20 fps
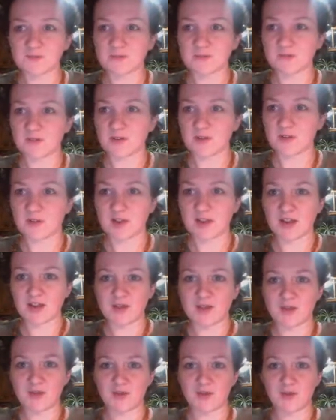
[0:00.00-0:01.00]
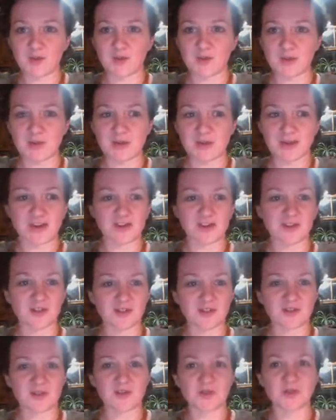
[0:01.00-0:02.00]
Alright, so for everybody just
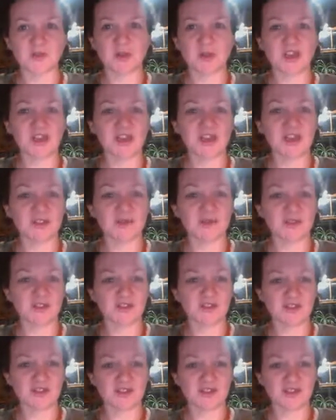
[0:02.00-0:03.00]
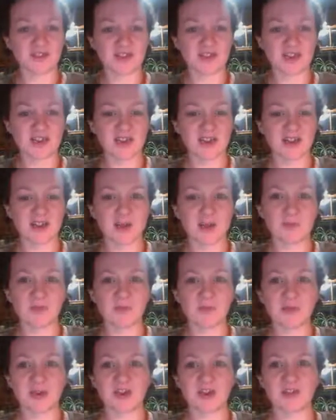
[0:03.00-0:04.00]
tuning in, we're just getting a couple
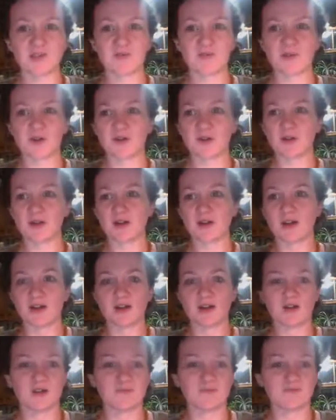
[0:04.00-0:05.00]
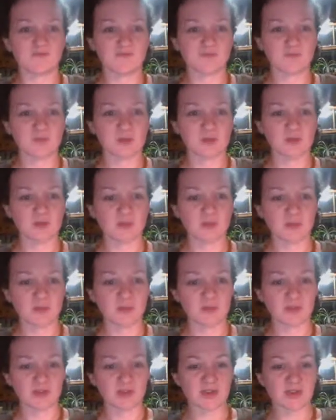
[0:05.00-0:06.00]
minutes for more people
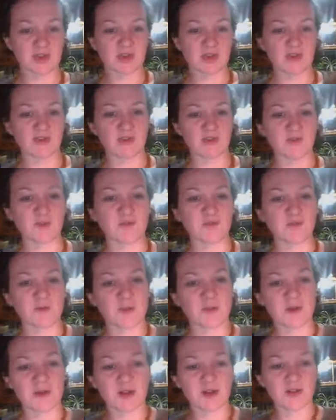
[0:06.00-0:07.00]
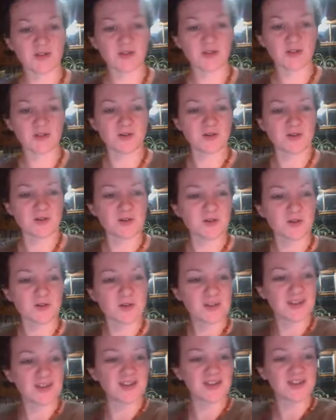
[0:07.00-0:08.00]
to get here before I start going
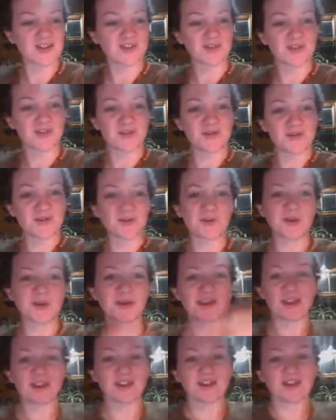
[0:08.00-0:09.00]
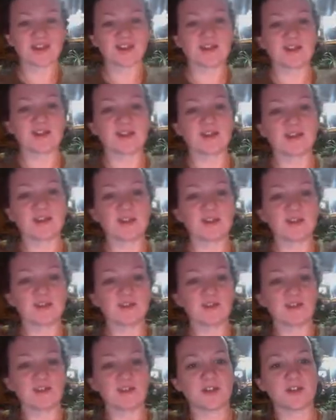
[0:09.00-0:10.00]
into the details
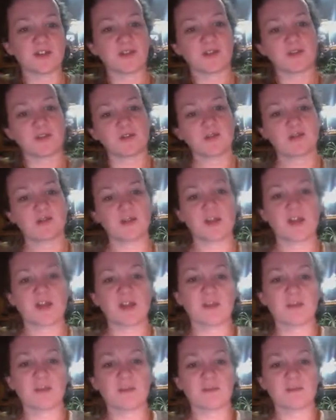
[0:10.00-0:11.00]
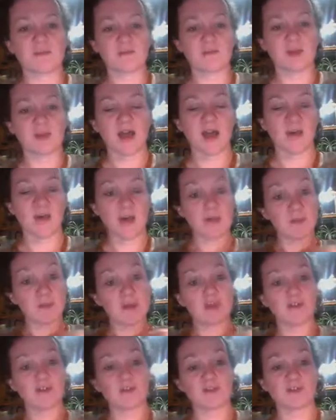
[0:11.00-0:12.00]
of how I make
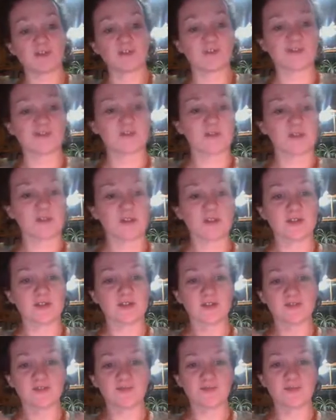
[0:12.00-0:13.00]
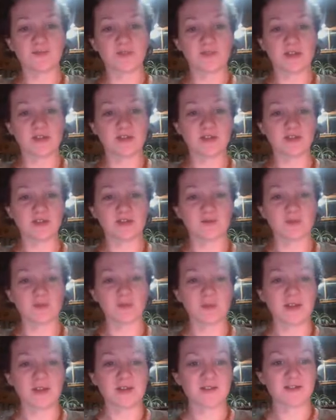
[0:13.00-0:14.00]
cordials, because there's lots of different
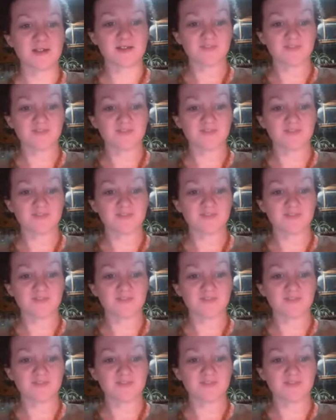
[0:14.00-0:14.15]
ways.